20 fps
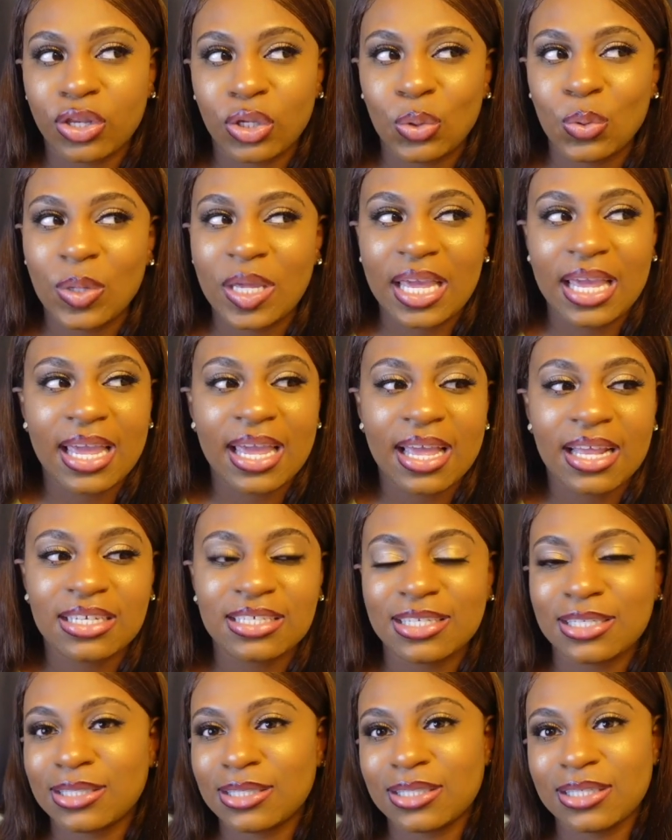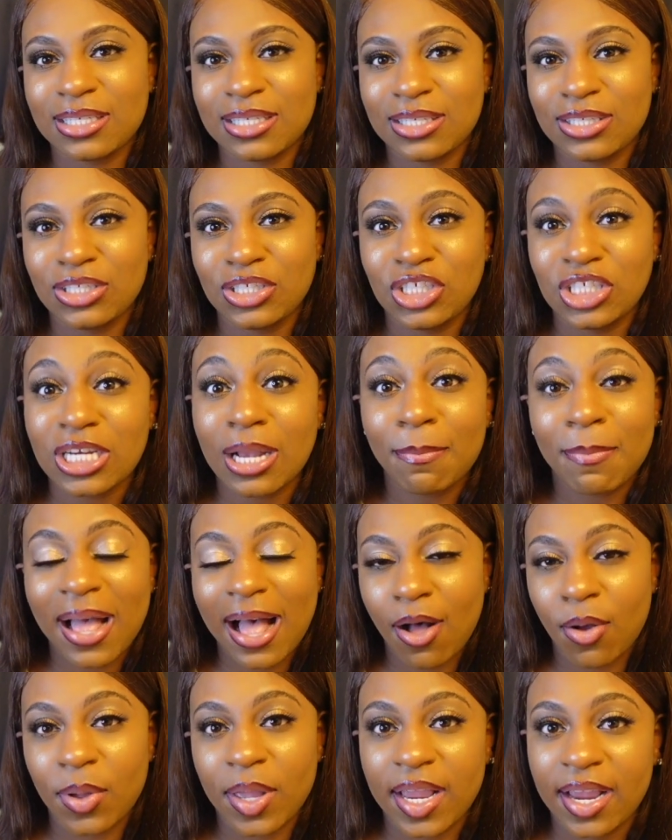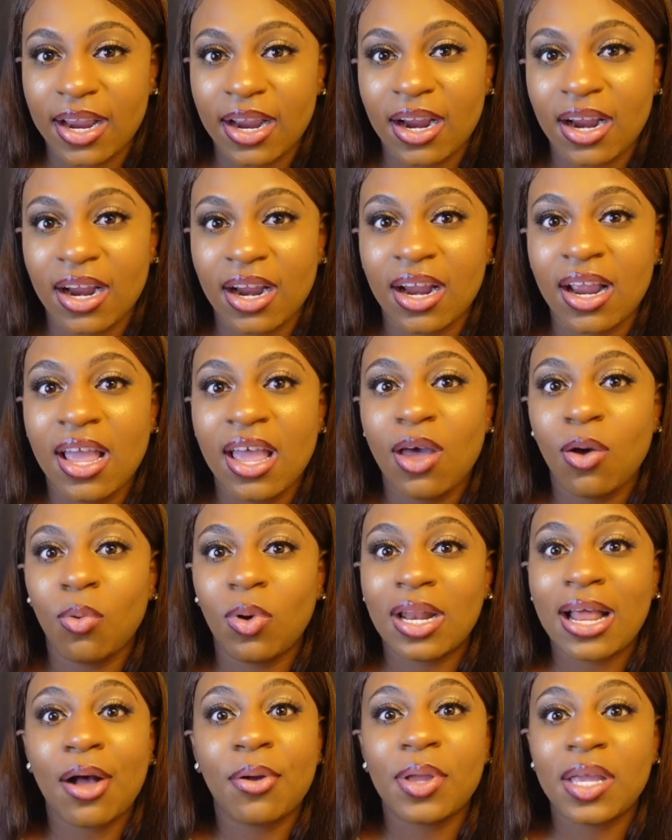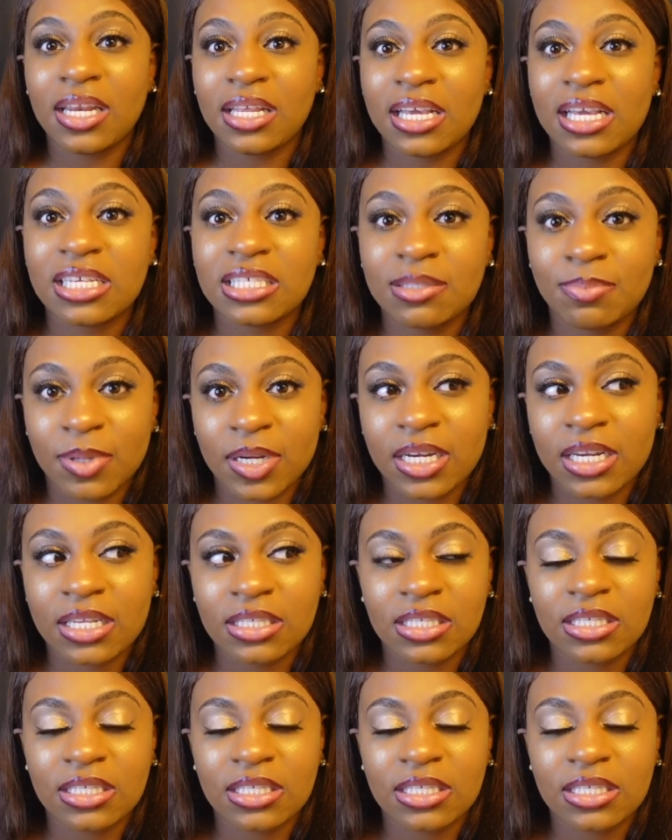You can't just jump out here without any experience.